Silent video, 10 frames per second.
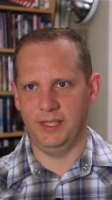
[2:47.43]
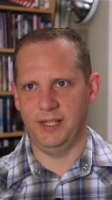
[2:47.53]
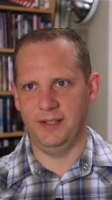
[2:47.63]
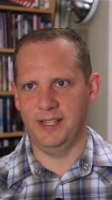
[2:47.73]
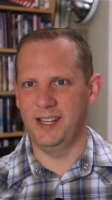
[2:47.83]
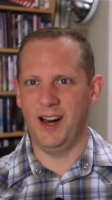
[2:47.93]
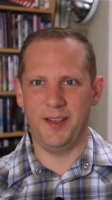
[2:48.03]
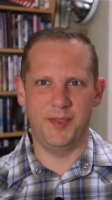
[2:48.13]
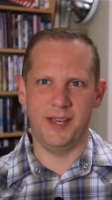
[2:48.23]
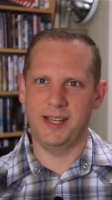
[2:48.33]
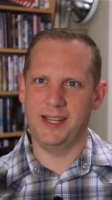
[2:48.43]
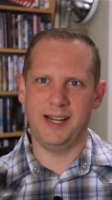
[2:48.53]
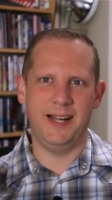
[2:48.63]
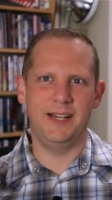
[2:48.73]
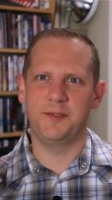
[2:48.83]
uh, gothic
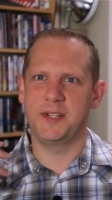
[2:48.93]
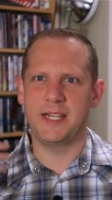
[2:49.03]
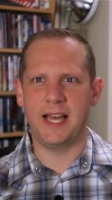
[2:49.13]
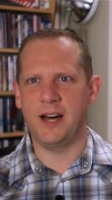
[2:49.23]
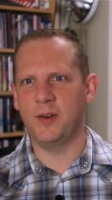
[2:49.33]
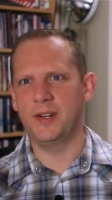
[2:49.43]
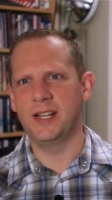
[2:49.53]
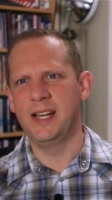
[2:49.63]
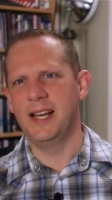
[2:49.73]
kind of sound,